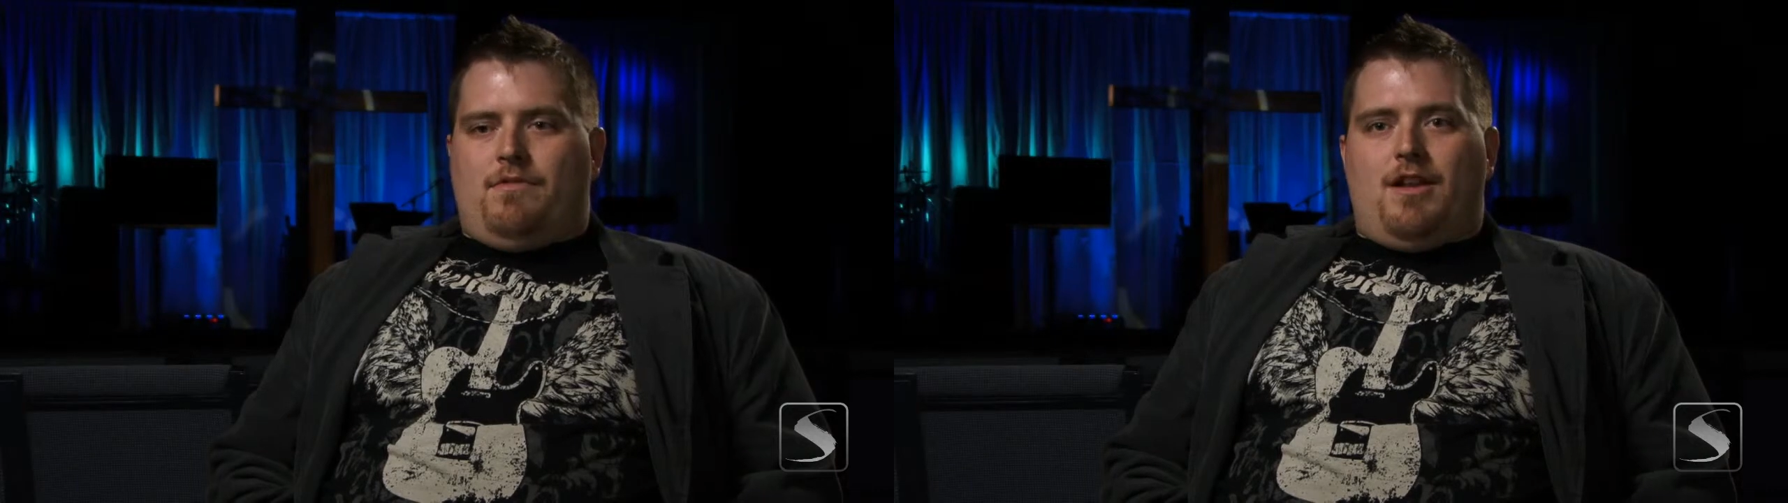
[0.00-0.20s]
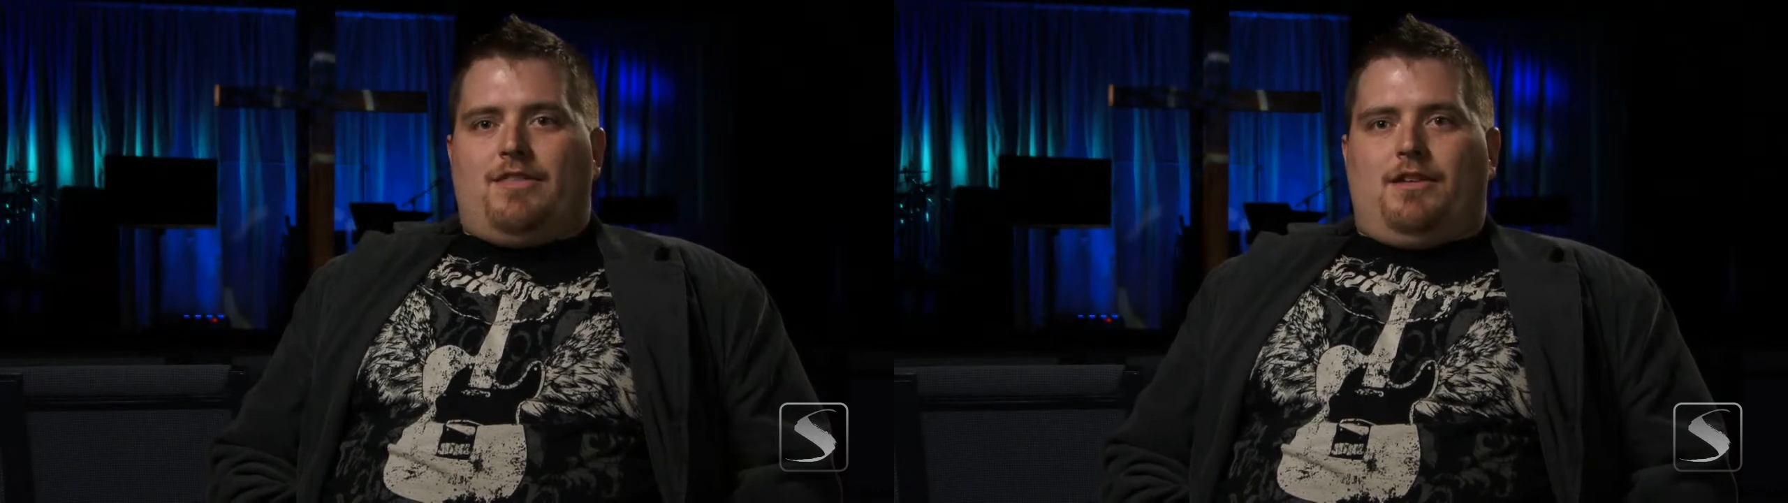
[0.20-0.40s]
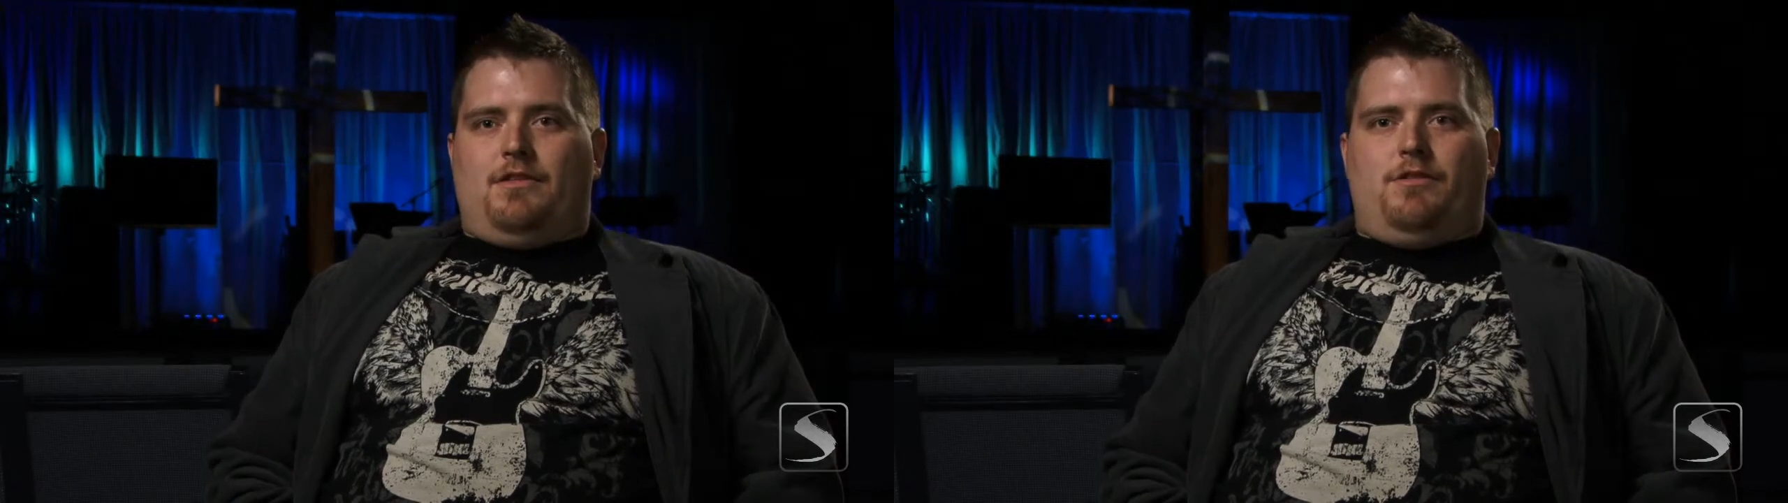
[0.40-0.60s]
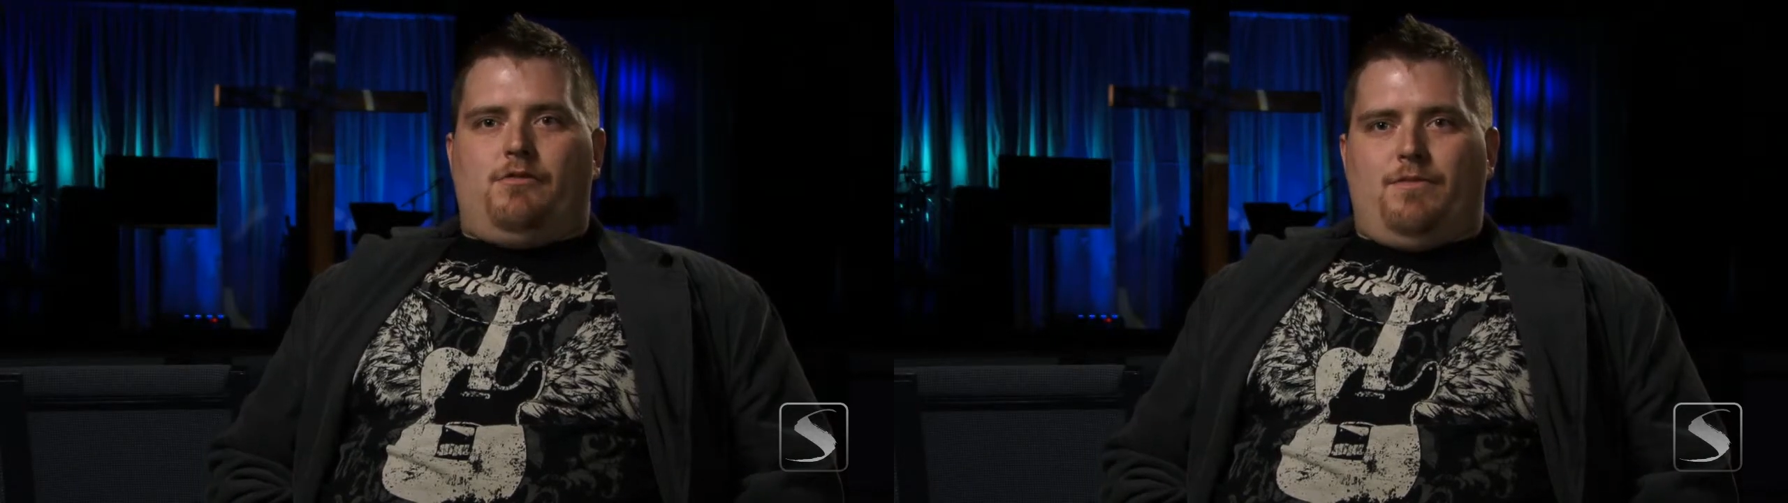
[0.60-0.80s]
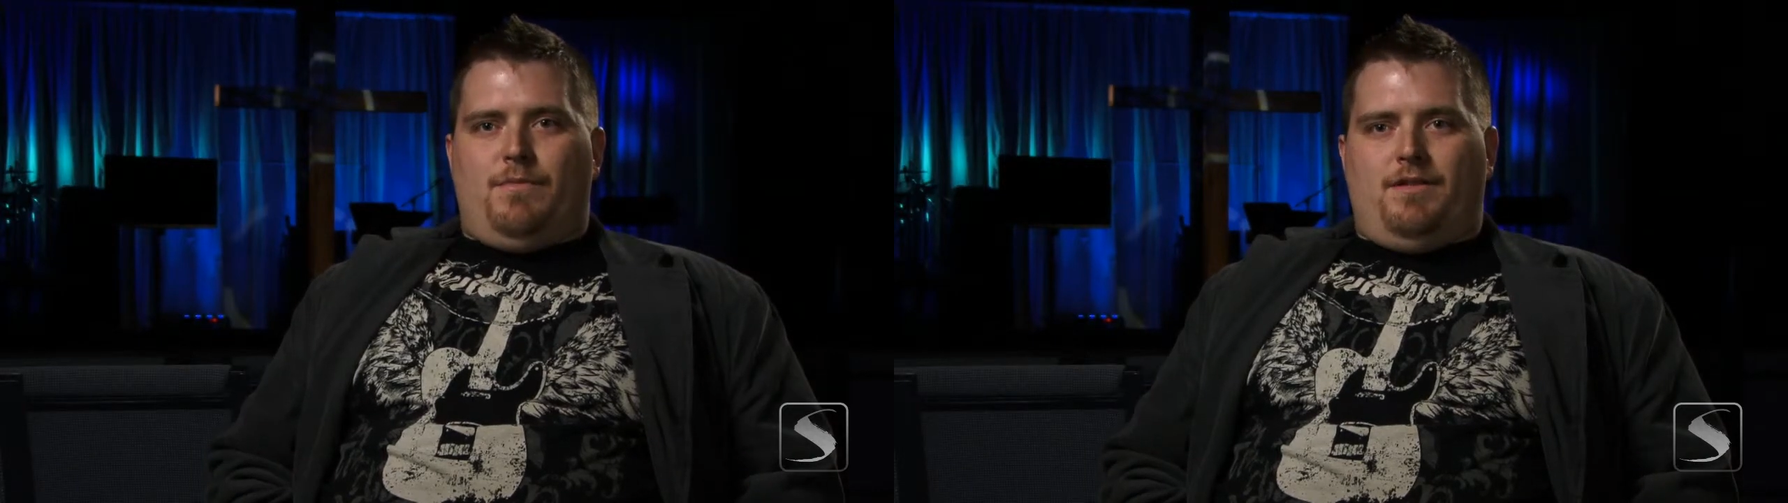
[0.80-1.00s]
nothing to do
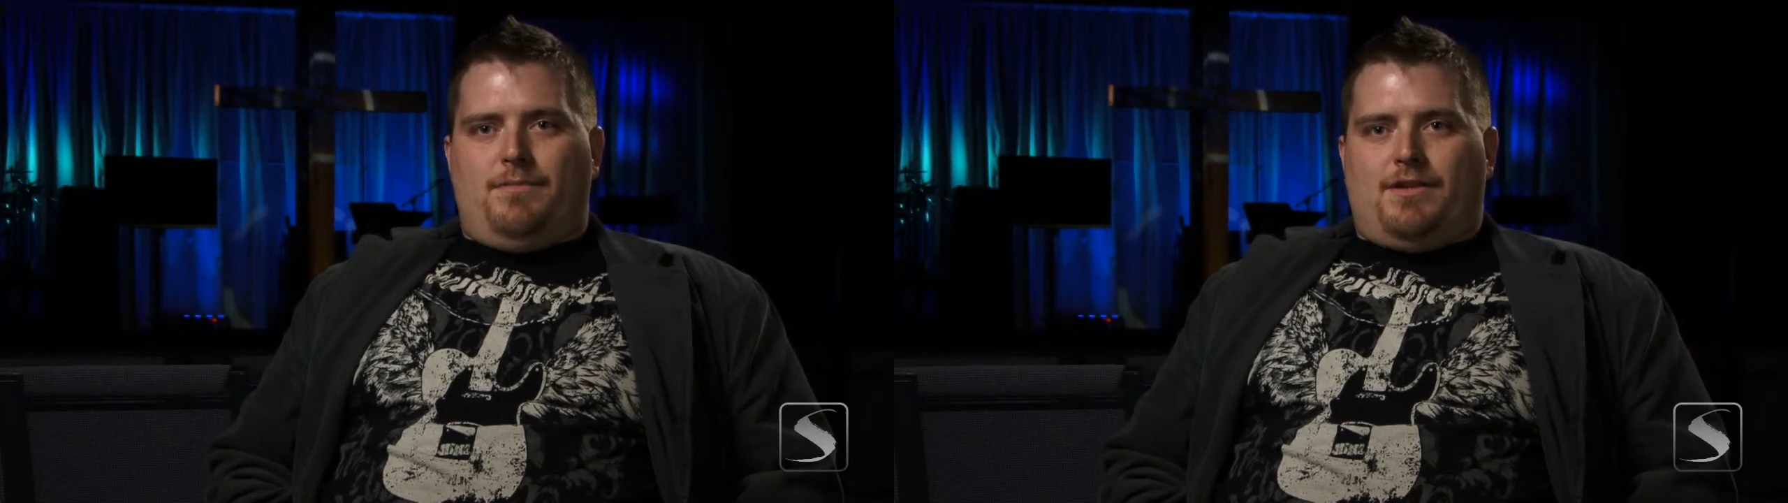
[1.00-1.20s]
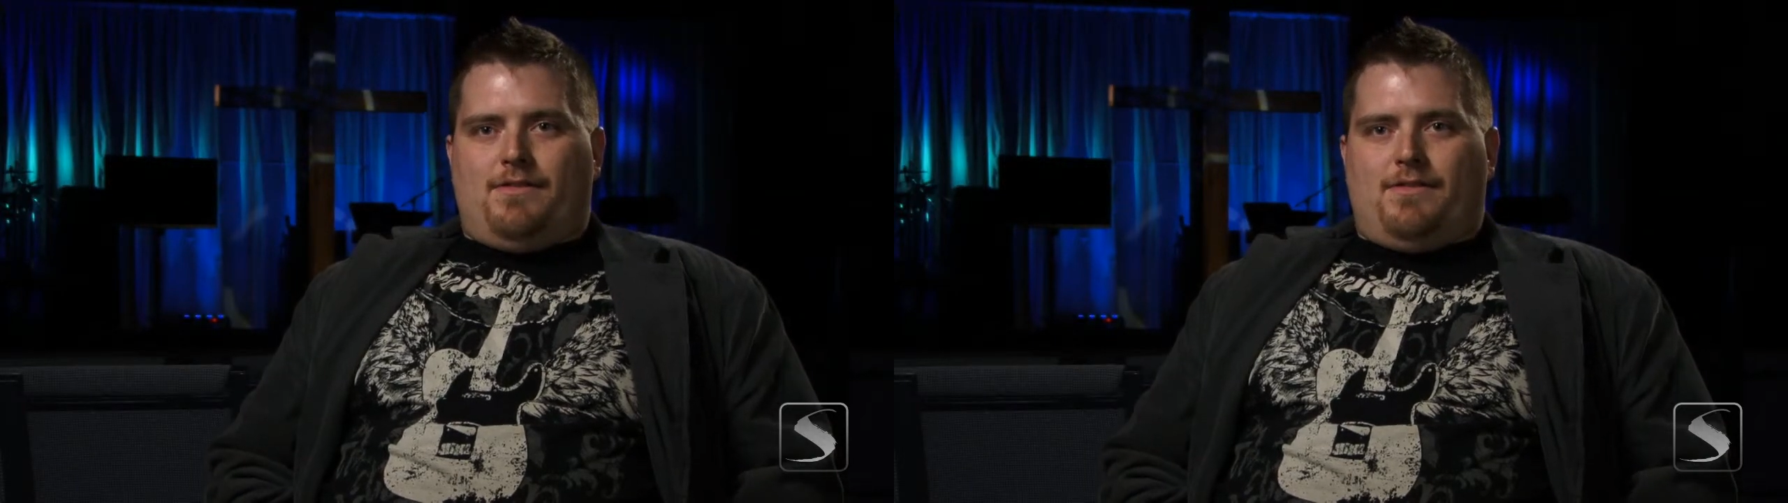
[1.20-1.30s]
with me,